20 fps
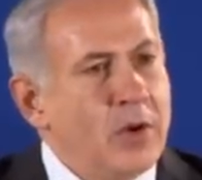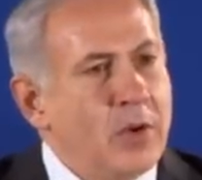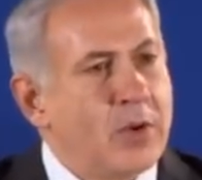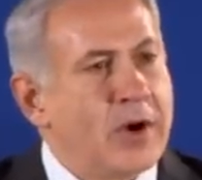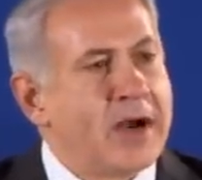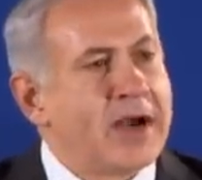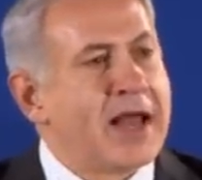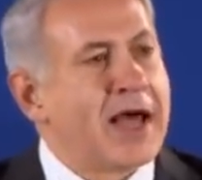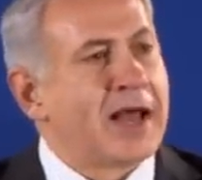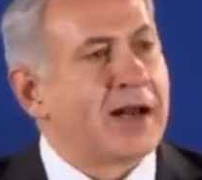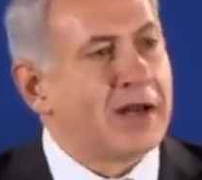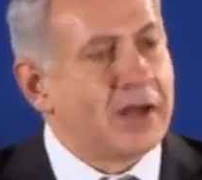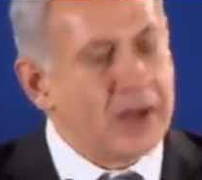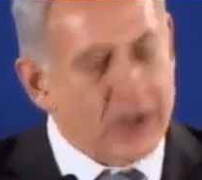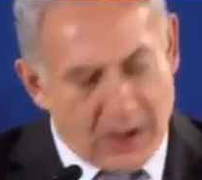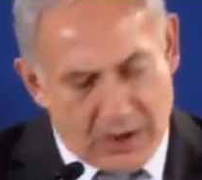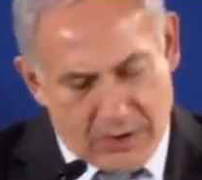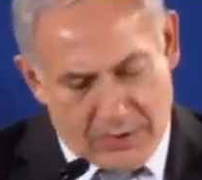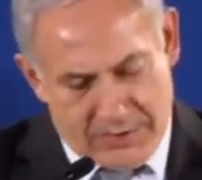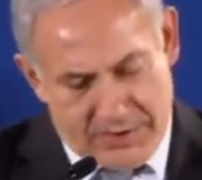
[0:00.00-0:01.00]
We're not
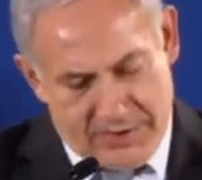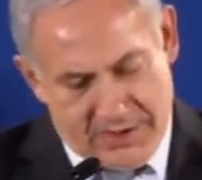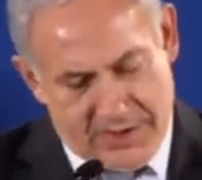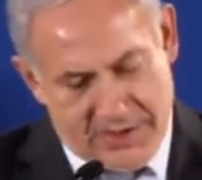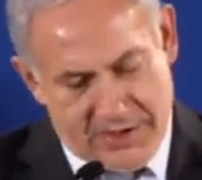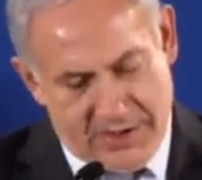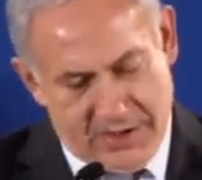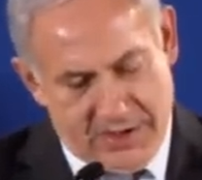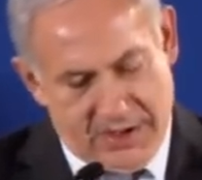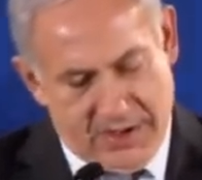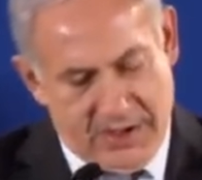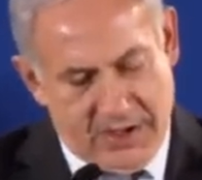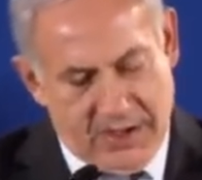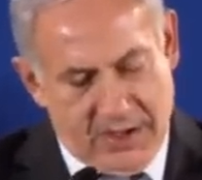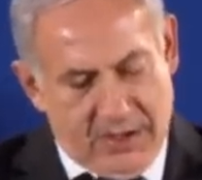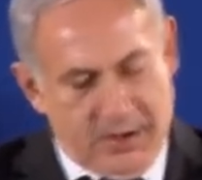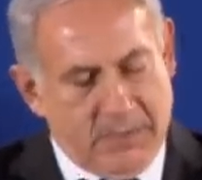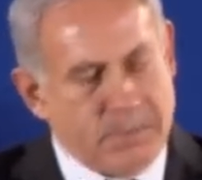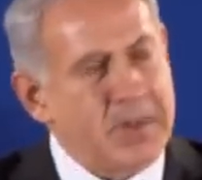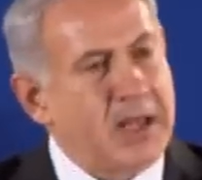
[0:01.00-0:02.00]
alone
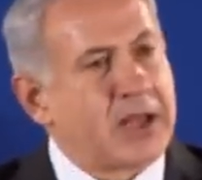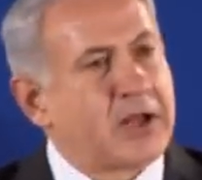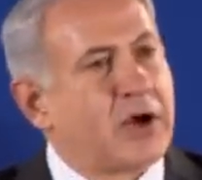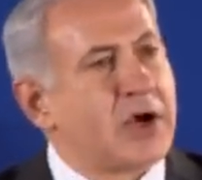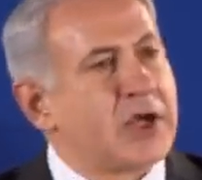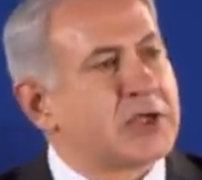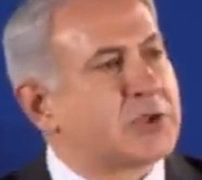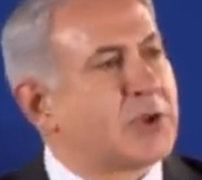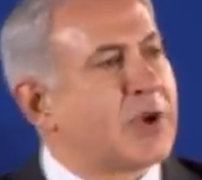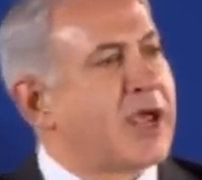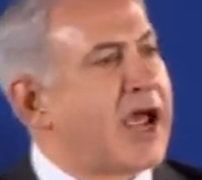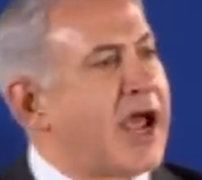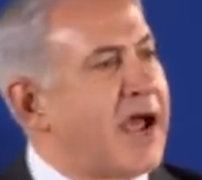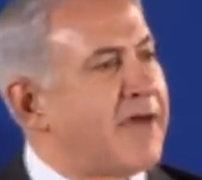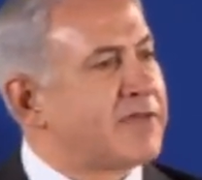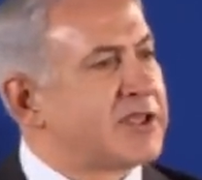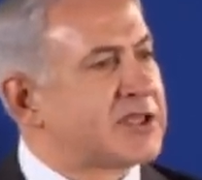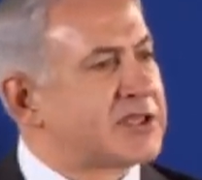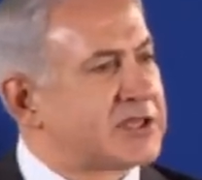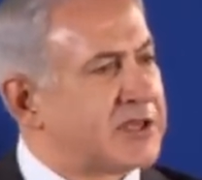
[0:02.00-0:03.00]
because we
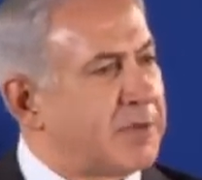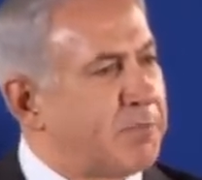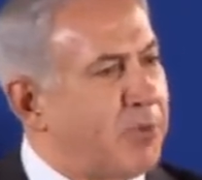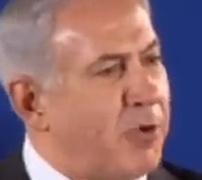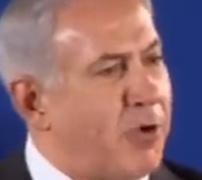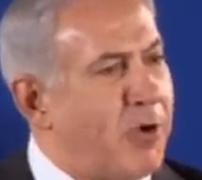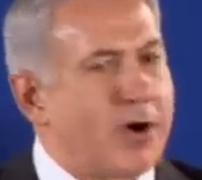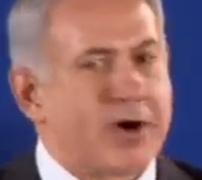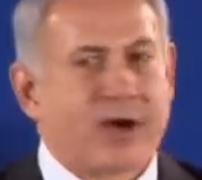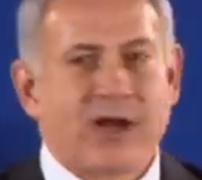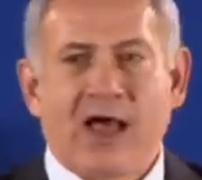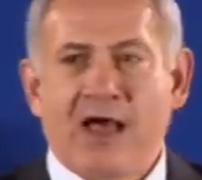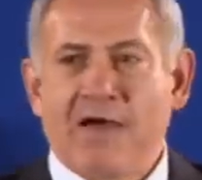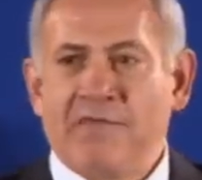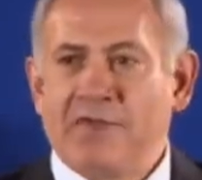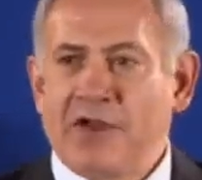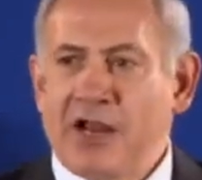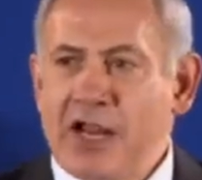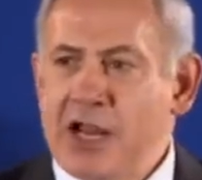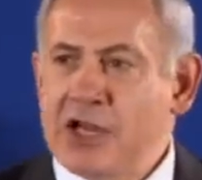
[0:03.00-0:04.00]
have the support
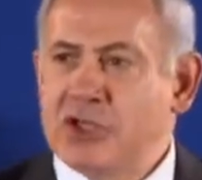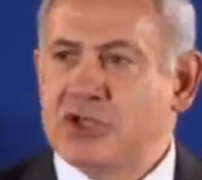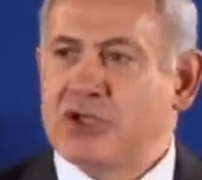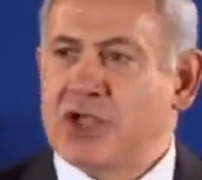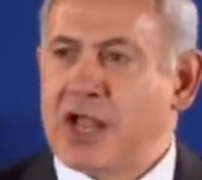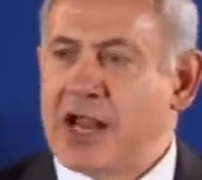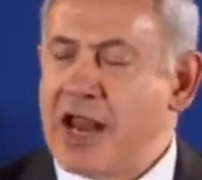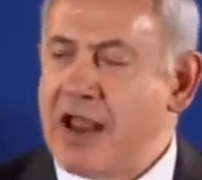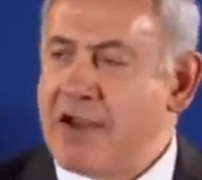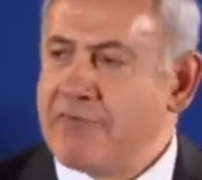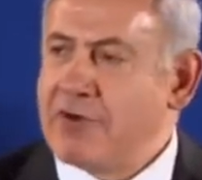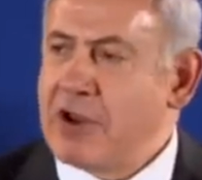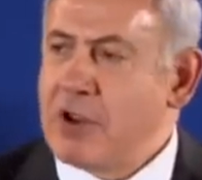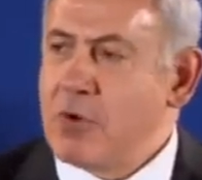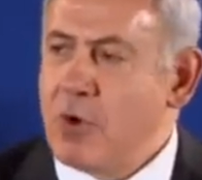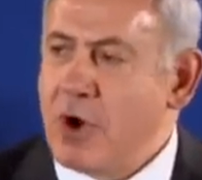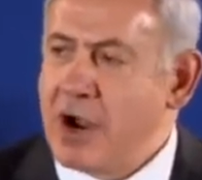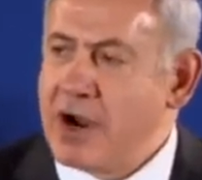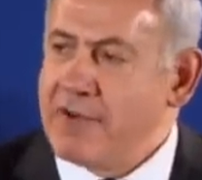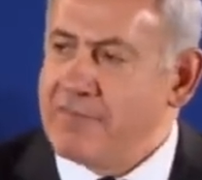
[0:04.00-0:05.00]
of each and every
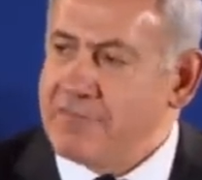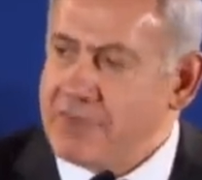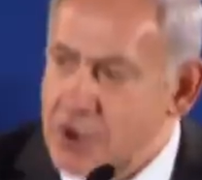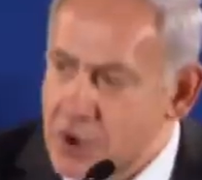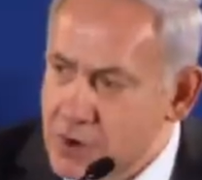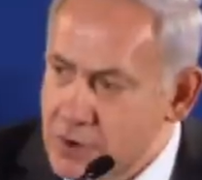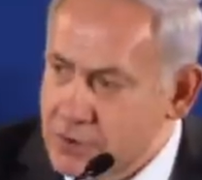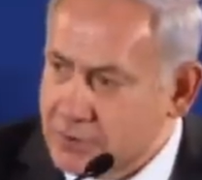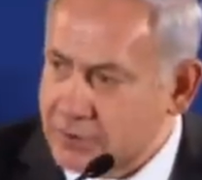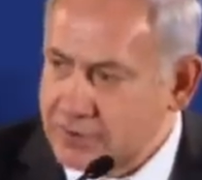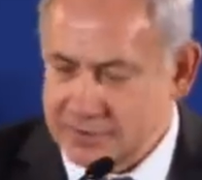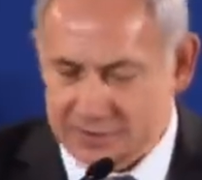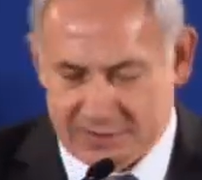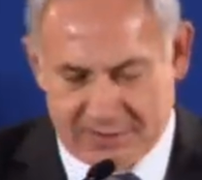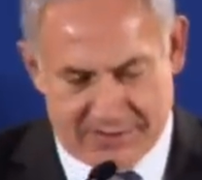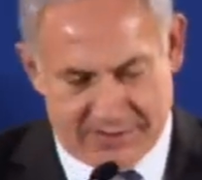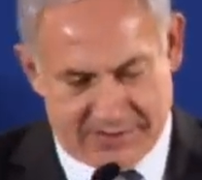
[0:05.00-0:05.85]
one of you.